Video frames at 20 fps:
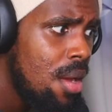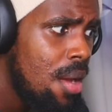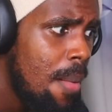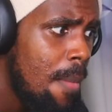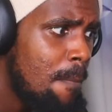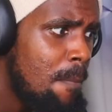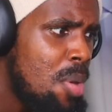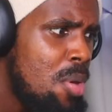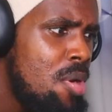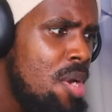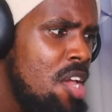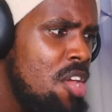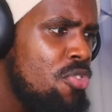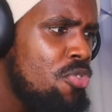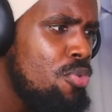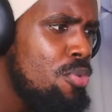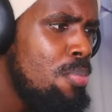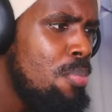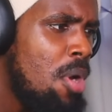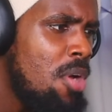Burning
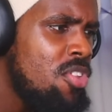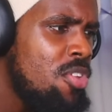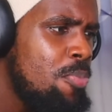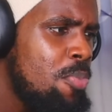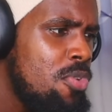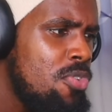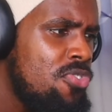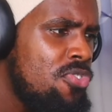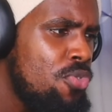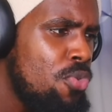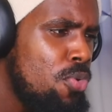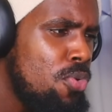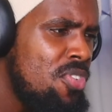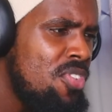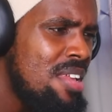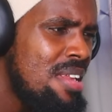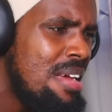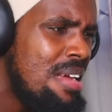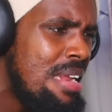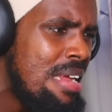through multiple souls
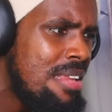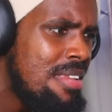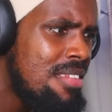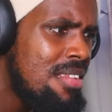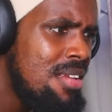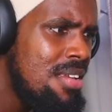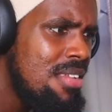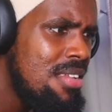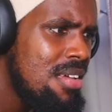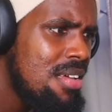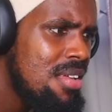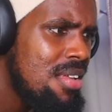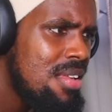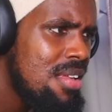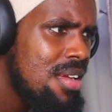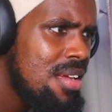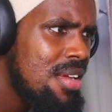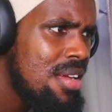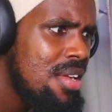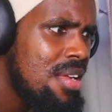in an instant?
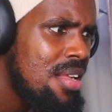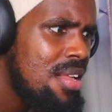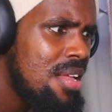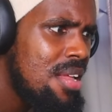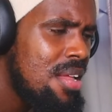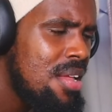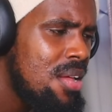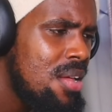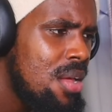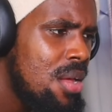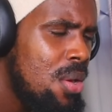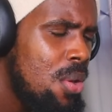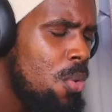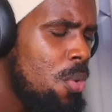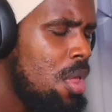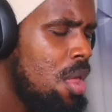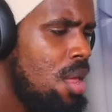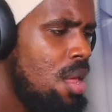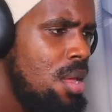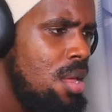
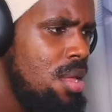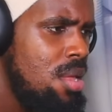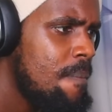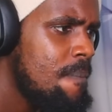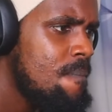Okay.